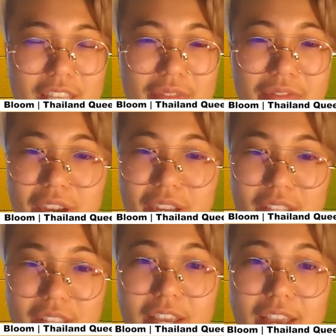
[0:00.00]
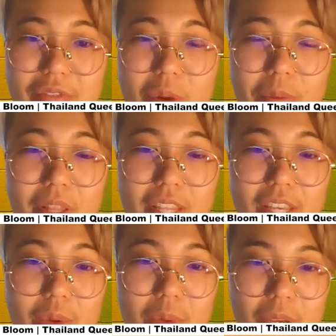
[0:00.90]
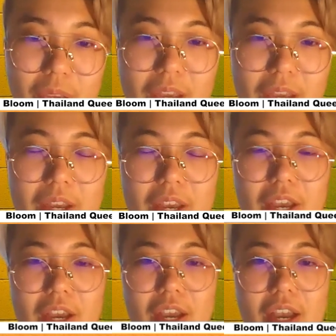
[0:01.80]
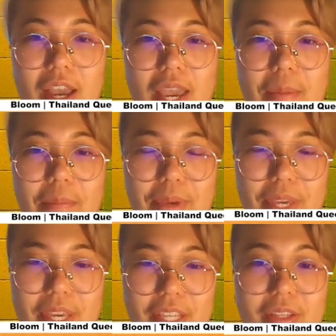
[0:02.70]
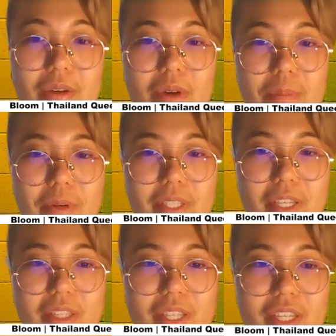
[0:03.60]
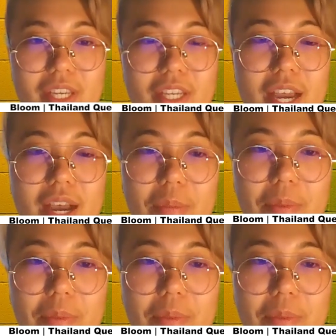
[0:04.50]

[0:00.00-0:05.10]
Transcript: that finally have openly queer MPs representing in our